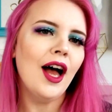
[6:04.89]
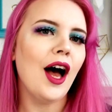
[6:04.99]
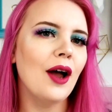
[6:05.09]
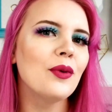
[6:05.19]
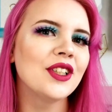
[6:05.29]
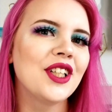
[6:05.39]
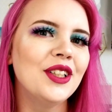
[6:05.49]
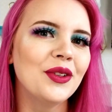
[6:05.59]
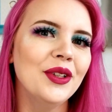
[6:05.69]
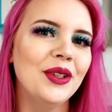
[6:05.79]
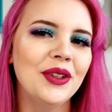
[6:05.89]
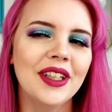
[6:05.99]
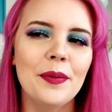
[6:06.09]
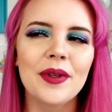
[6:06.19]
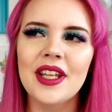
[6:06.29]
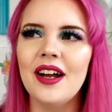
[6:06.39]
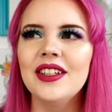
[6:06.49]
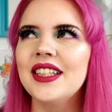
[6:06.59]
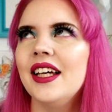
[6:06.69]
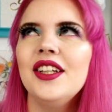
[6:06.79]
I was going to do a nude lip, and then I was
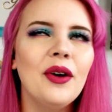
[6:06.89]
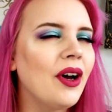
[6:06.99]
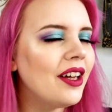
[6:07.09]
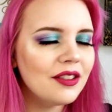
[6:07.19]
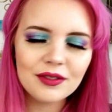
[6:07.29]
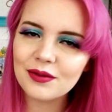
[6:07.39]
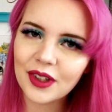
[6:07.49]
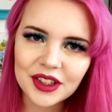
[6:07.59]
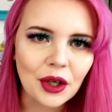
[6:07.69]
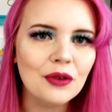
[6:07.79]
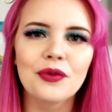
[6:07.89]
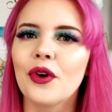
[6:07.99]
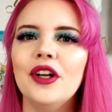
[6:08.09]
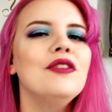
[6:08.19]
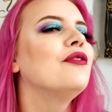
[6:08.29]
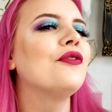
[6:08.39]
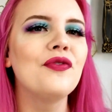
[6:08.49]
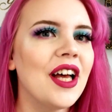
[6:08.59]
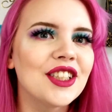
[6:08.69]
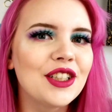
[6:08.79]
like, you know what? Let's go for it.
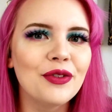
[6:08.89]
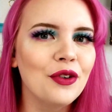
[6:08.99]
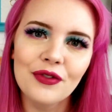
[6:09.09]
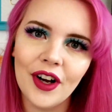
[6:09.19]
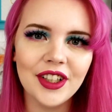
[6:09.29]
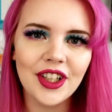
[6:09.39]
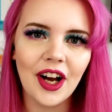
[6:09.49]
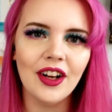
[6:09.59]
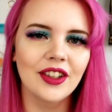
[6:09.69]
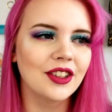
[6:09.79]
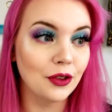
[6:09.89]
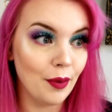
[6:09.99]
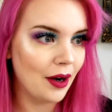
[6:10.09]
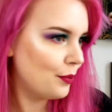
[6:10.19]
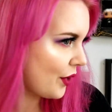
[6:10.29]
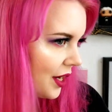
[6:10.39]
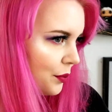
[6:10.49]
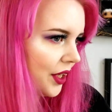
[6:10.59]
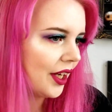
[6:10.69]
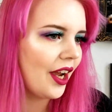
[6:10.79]
Festival fun colors with my bright
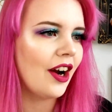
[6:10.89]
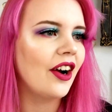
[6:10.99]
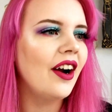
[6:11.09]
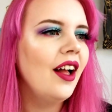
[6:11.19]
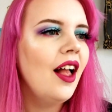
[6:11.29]
pink hair.